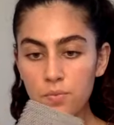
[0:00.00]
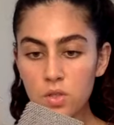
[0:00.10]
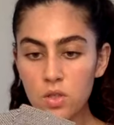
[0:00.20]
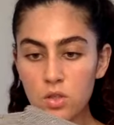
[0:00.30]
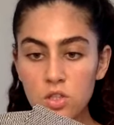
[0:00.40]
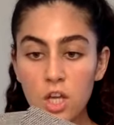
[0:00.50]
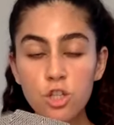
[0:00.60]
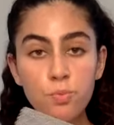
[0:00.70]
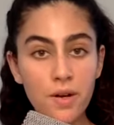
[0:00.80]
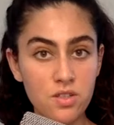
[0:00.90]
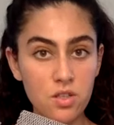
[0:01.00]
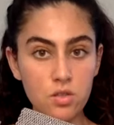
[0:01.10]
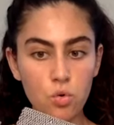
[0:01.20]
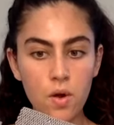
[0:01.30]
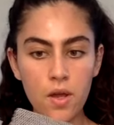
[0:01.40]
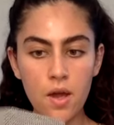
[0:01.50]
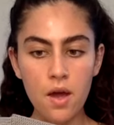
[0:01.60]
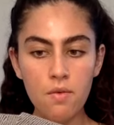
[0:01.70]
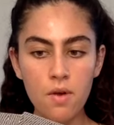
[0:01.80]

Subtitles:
stage presence quite yet,